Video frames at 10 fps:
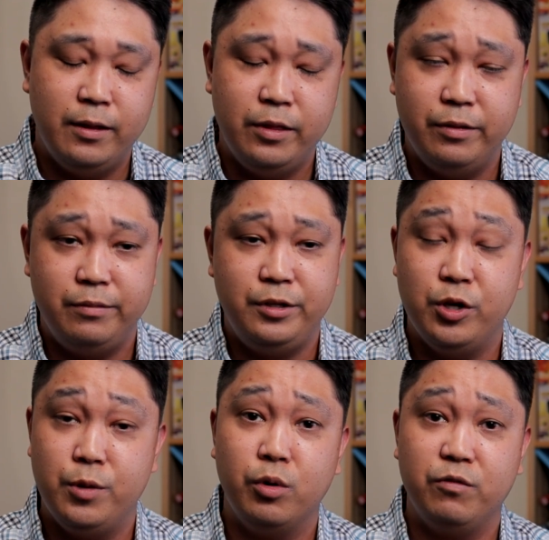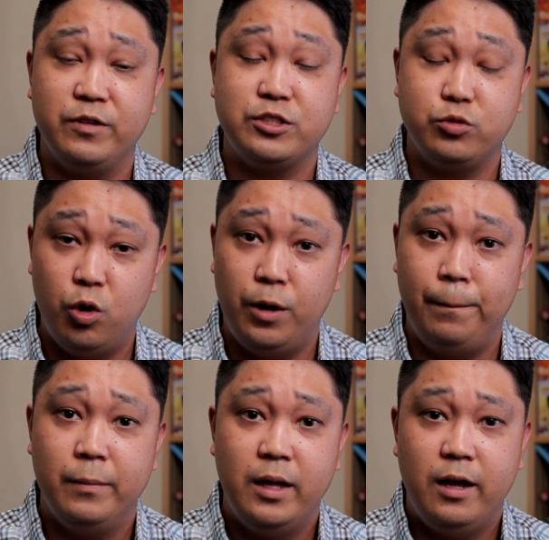Uh, you know, the perfect
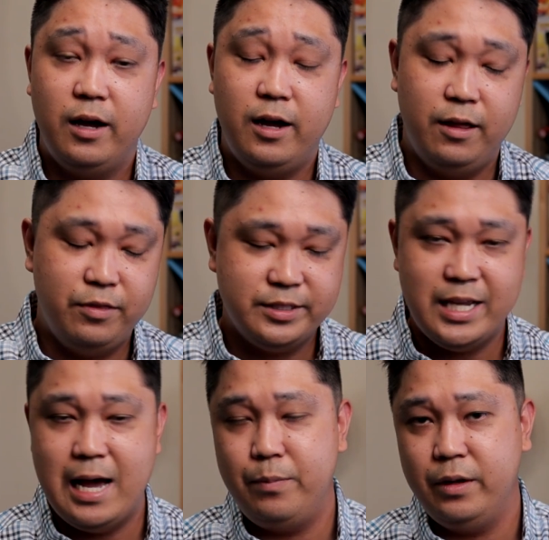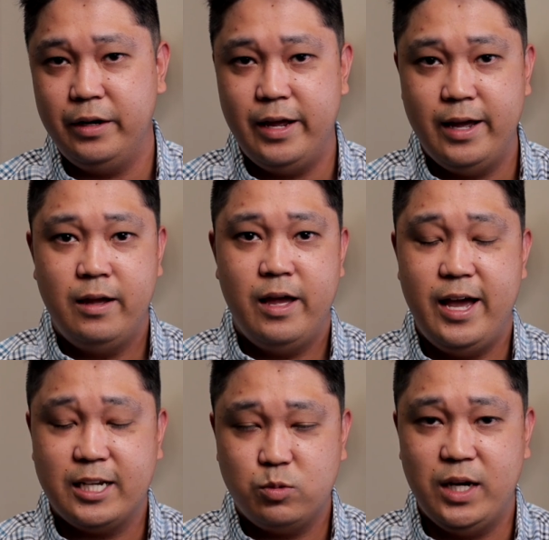storm. Uh, this happened,
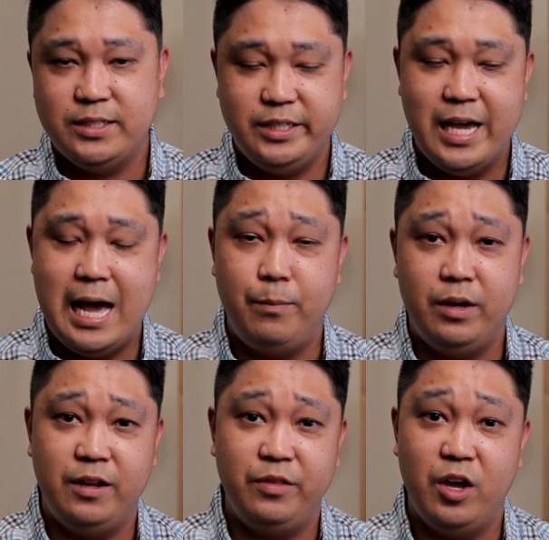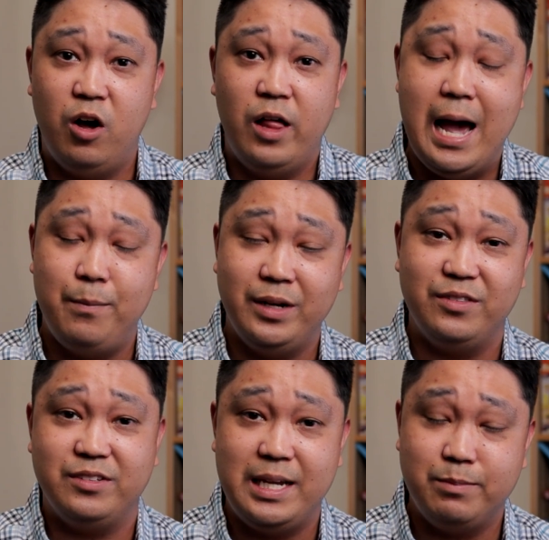X, Y, Z happened, and they all happened
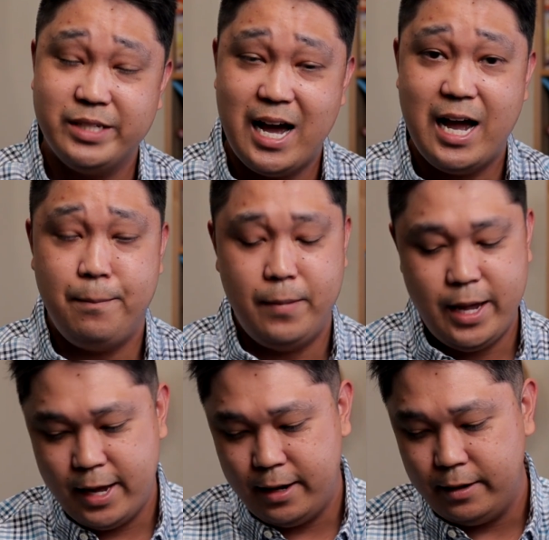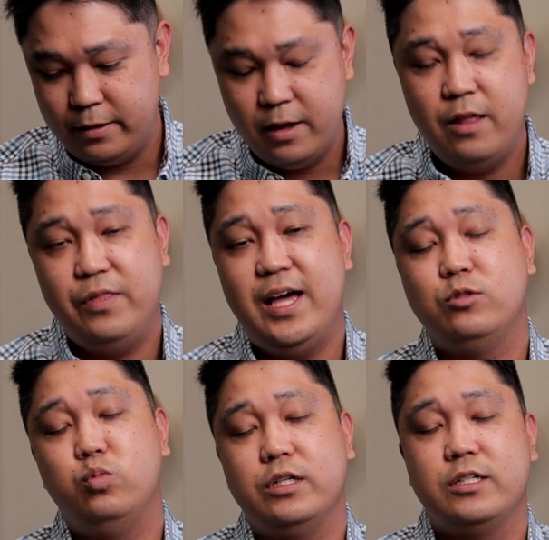at the same time, and
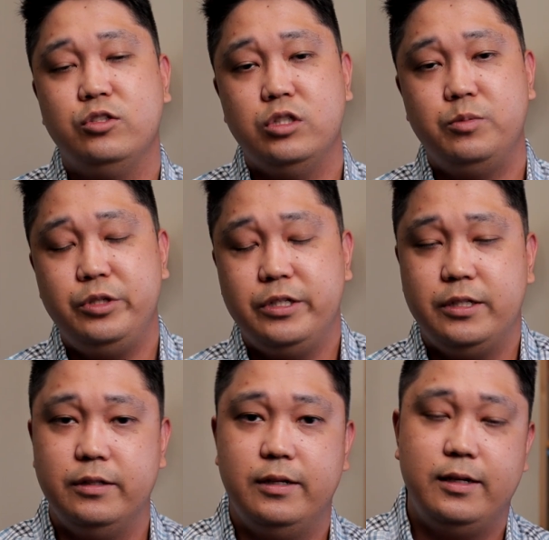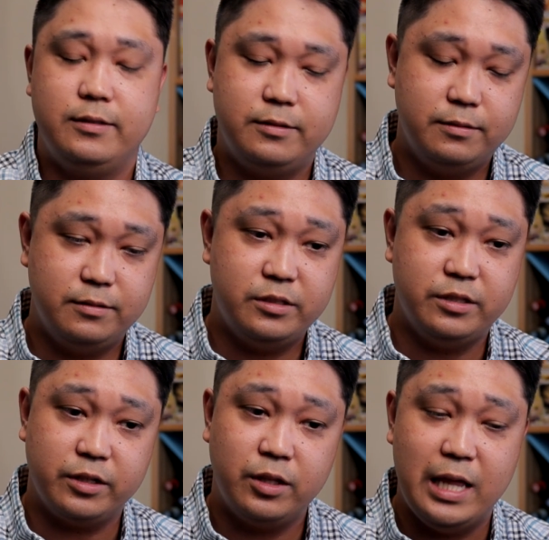that's what contributed uh,
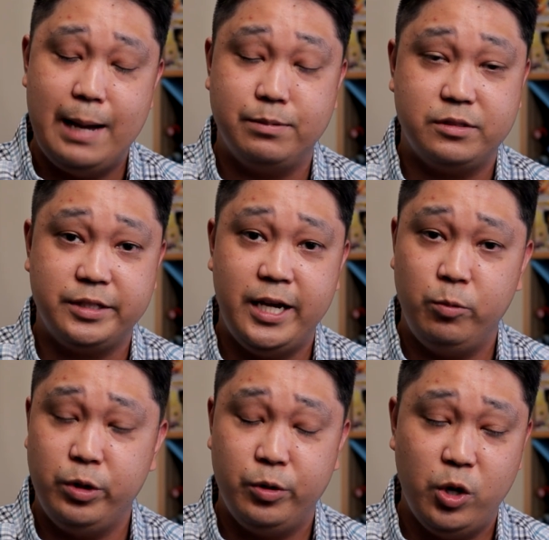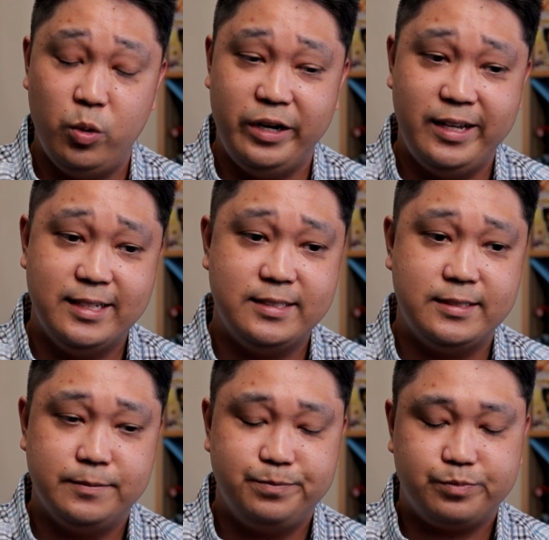to the collapse. Again, we don't know what it
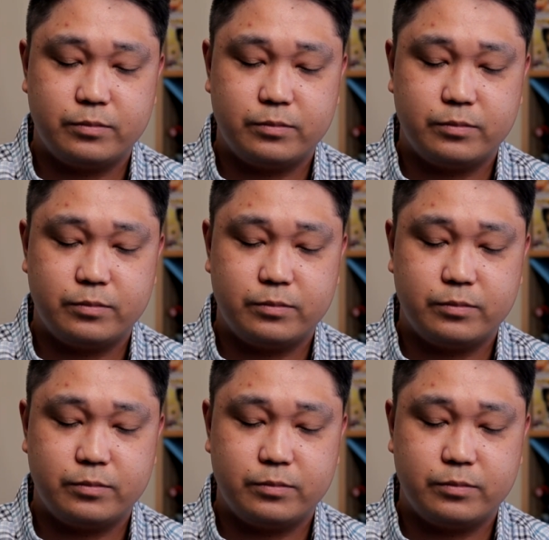is.